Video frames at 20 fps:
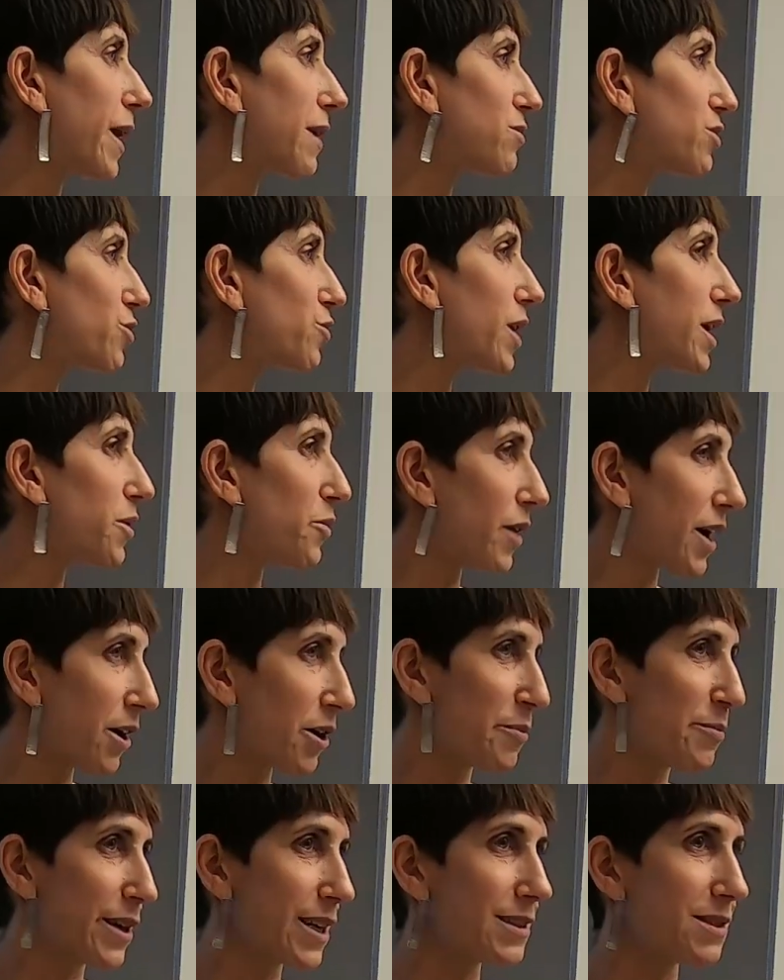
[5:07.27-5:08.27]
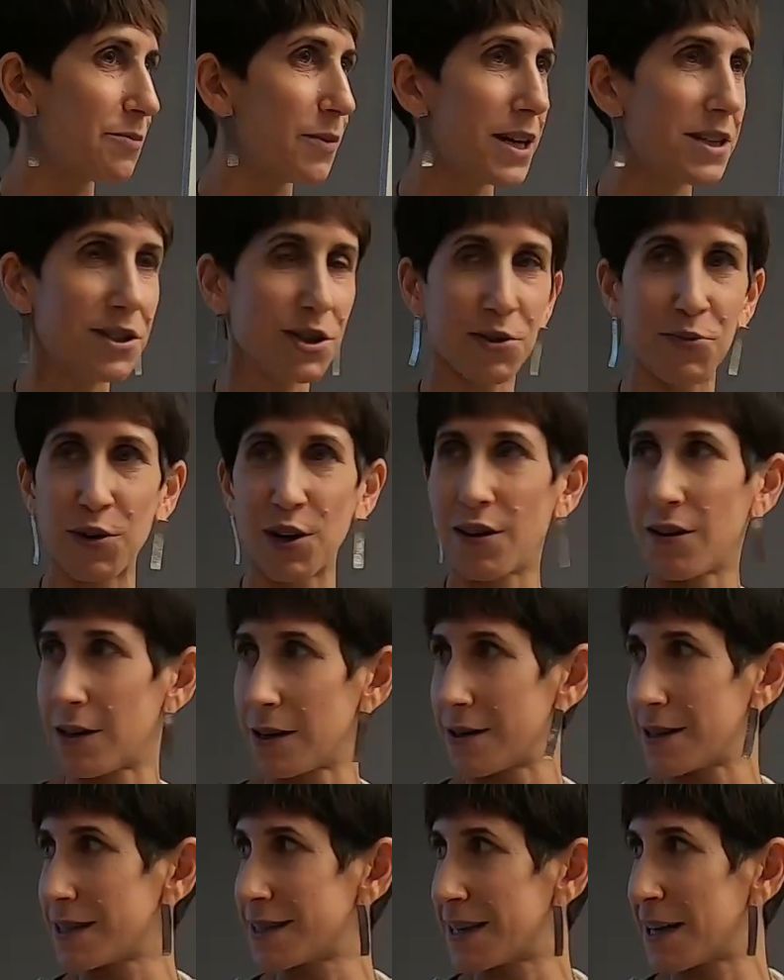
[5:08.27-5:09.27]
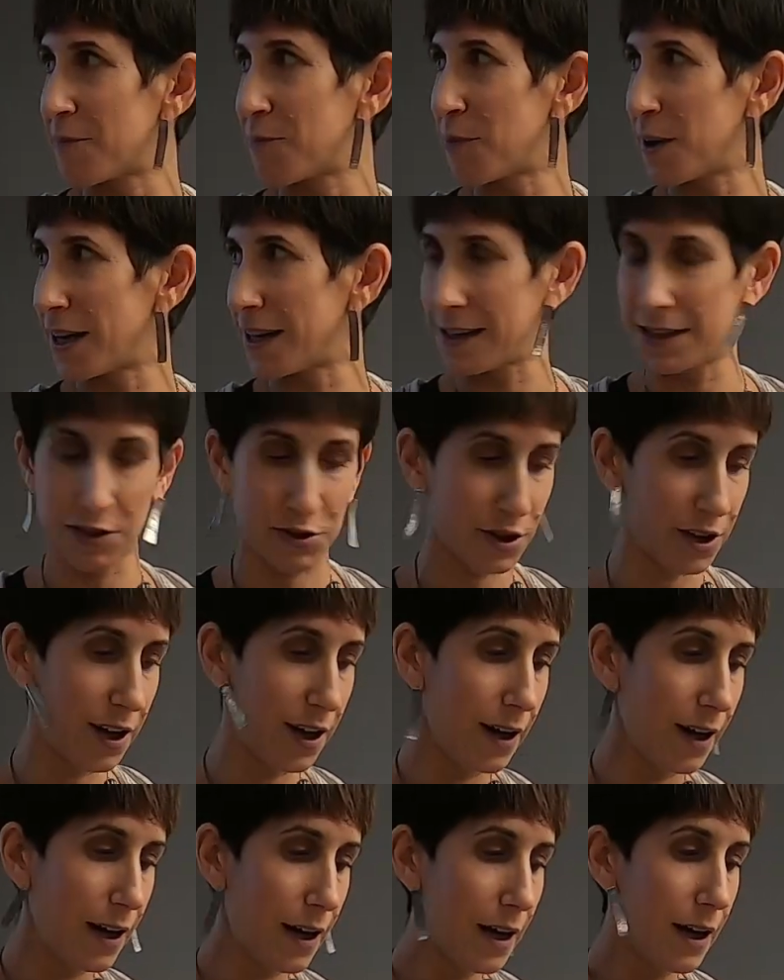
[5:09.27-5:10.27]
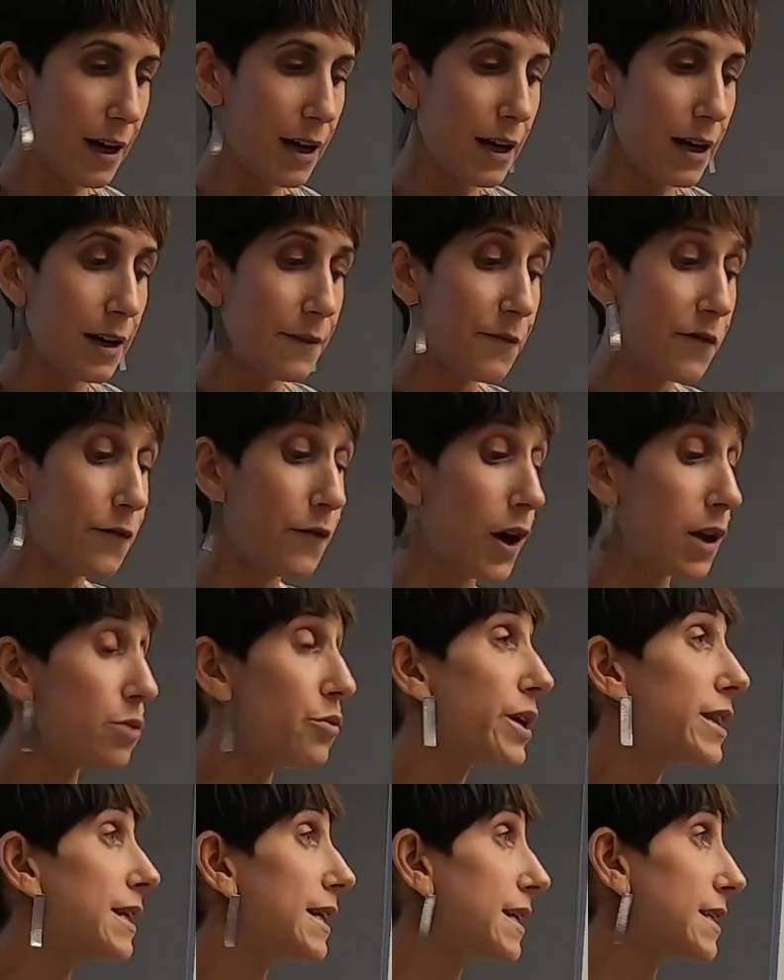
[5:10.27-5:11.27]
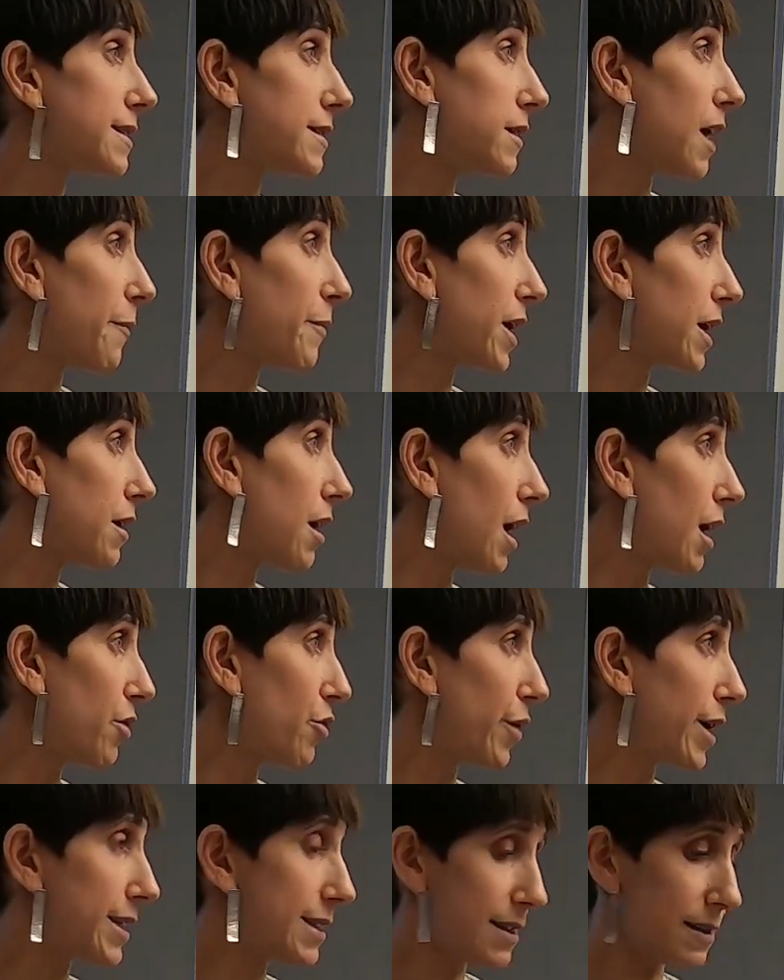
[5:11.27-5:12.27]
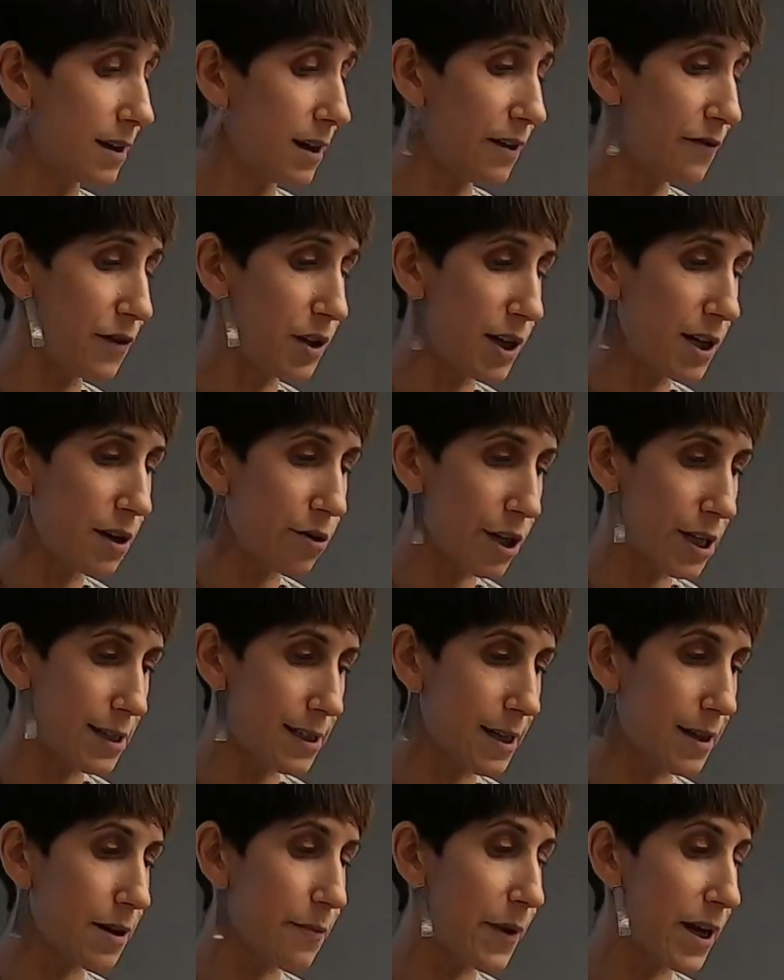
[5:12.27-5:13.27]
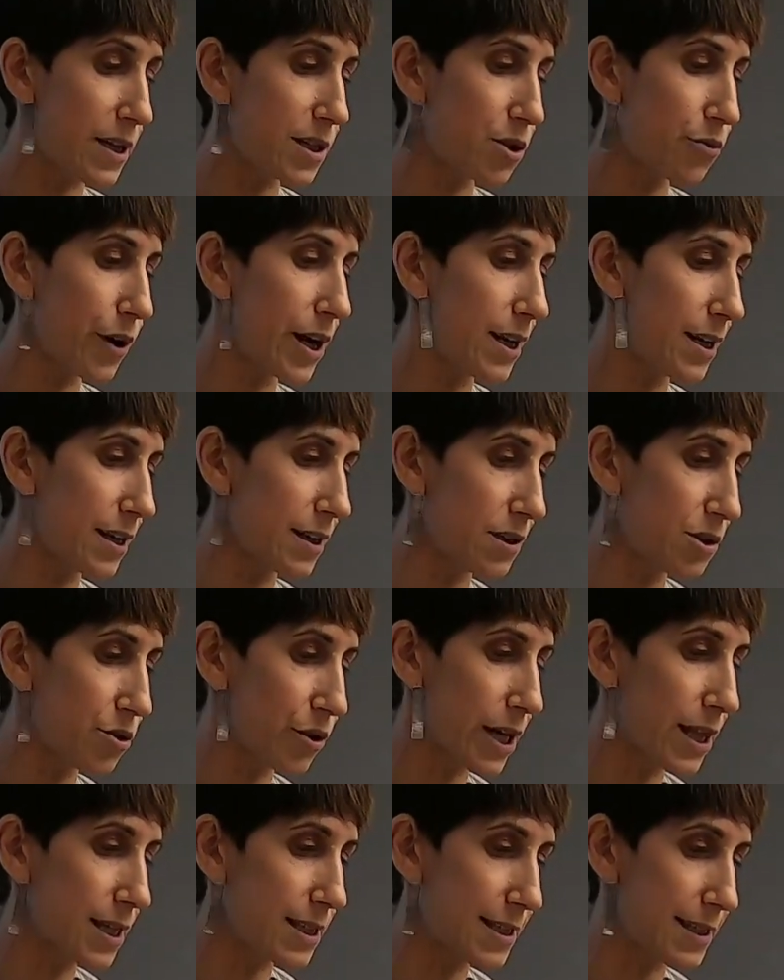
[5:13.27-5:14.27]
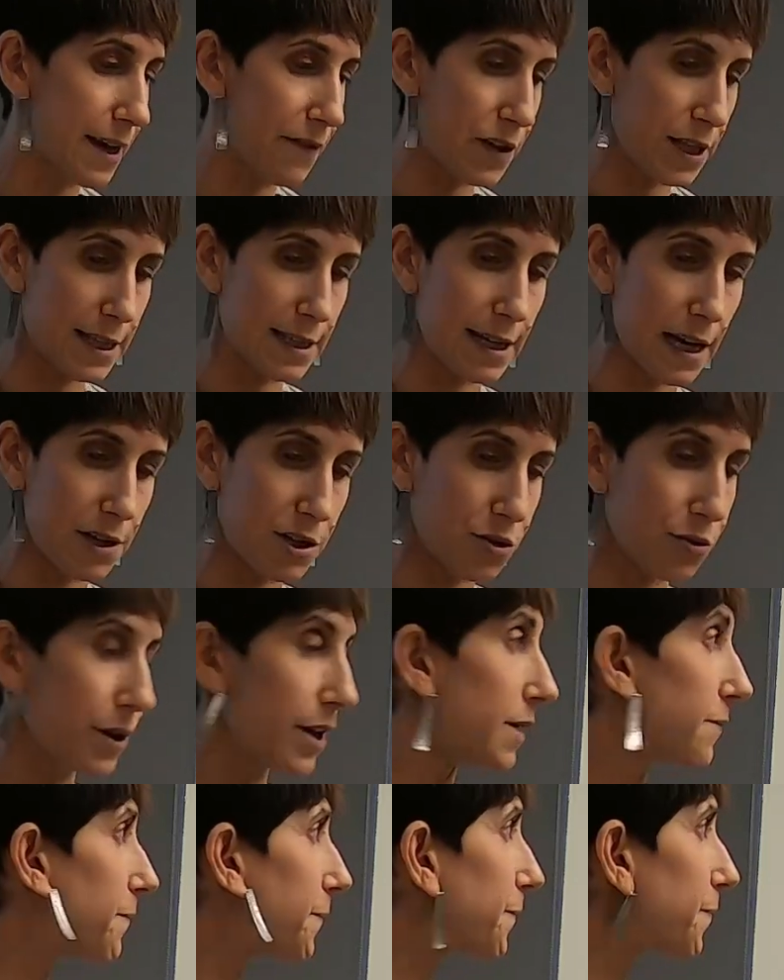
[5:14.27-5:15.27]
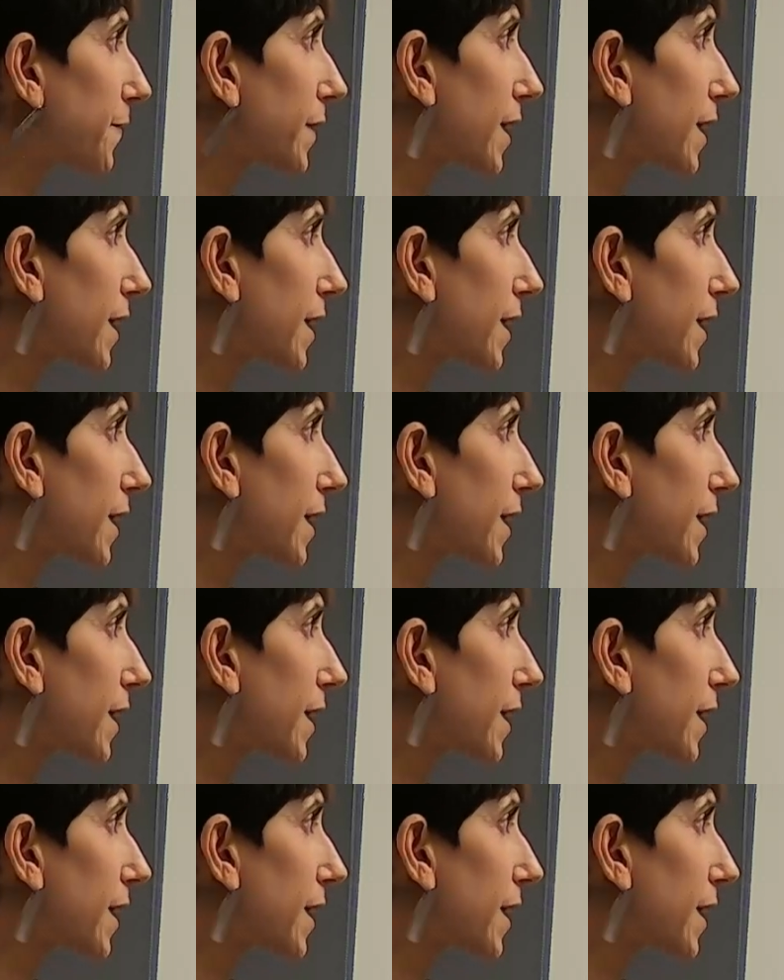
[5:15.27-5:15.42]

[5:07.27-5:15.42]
about Judeo Arabic to make sure we're all on the same page. Following the Islamic conquest of the Near East and the Mediterranean during the 7th century,